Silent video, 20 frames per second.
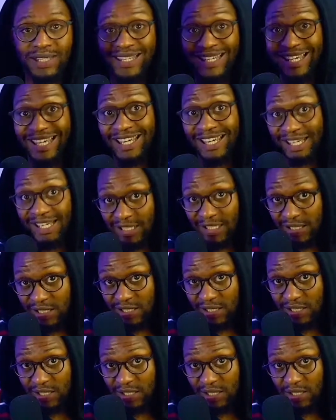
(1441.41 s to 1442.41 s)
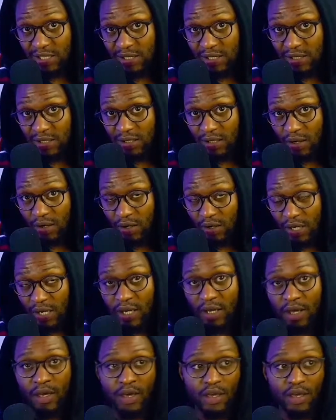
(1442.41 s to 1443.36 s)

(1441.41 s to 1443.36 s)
kids. Okay.